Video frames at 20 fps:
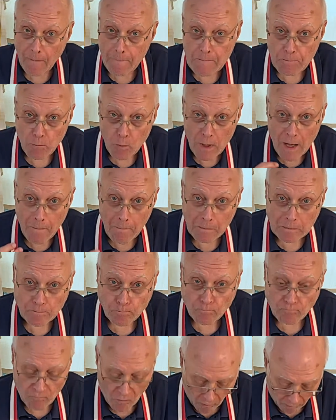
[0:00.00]
Well,
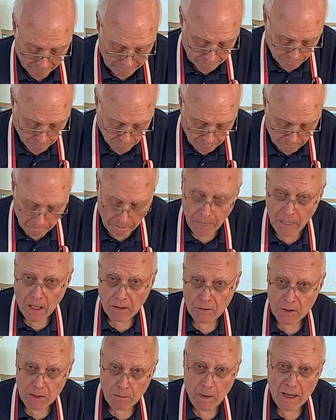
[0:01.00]

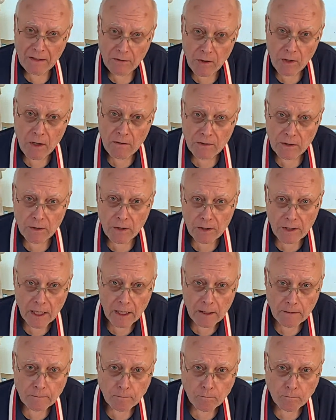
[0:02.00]
despite the overcooking,